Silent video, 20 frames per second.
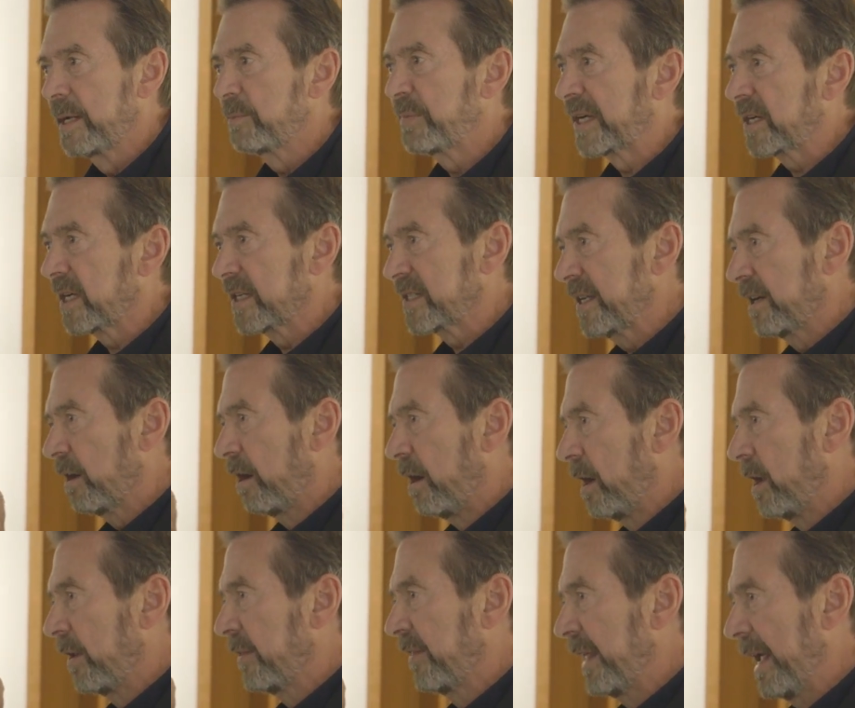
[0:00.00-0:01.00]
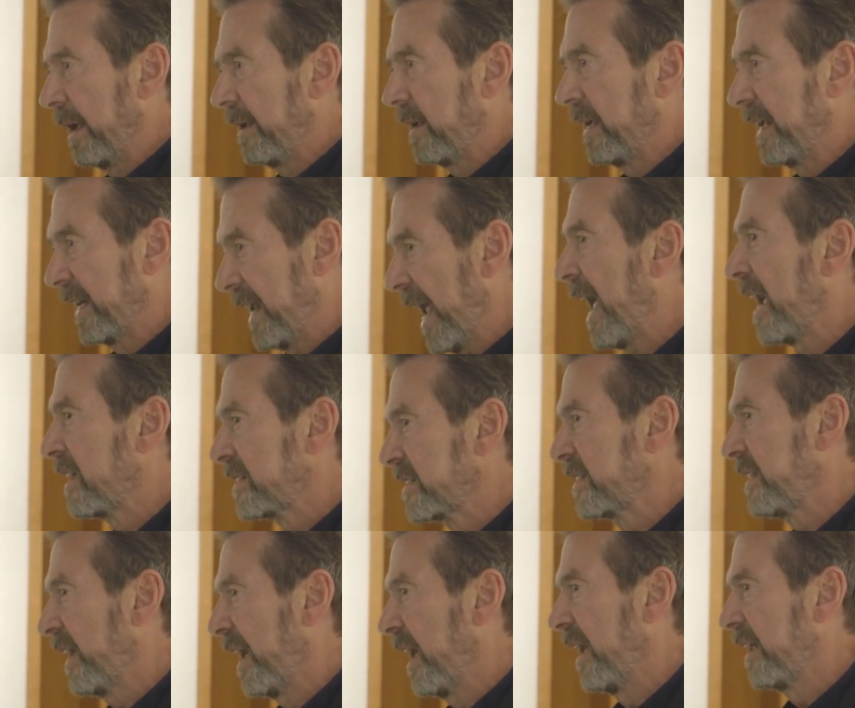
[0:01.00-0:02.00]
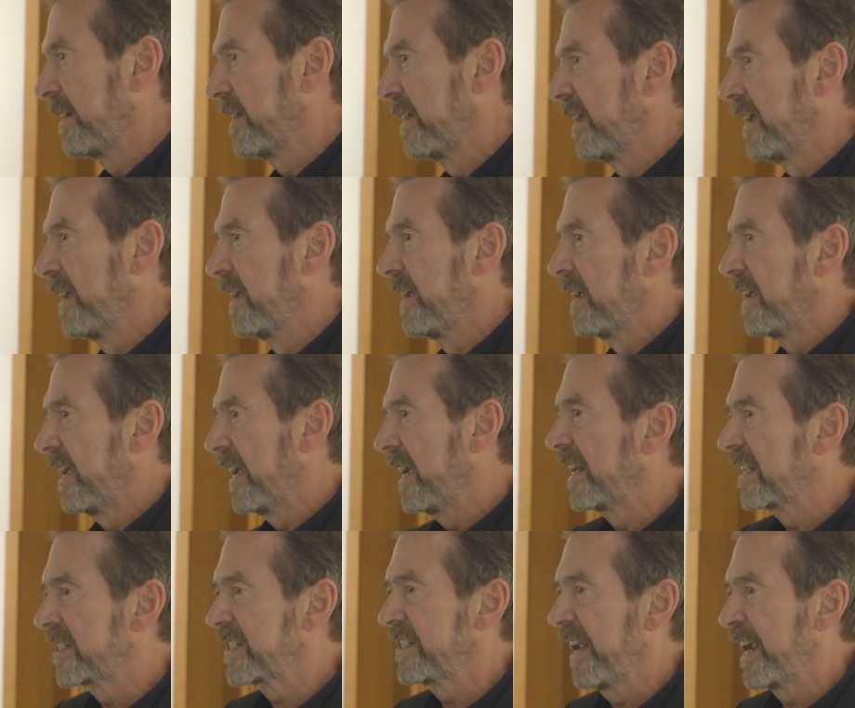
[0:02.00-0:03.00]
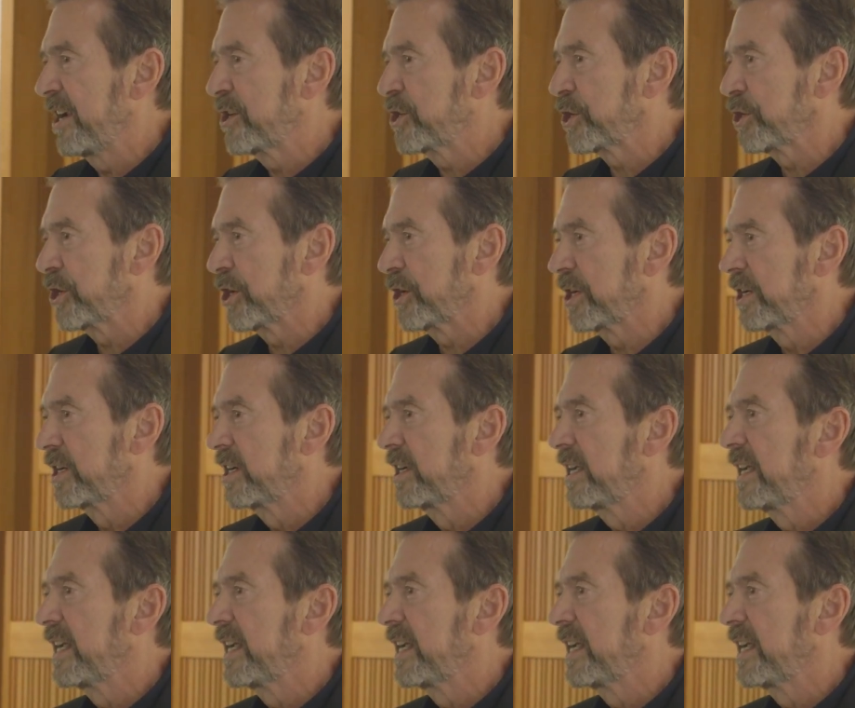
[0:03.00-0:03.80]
Because it, all, it has that in its nature,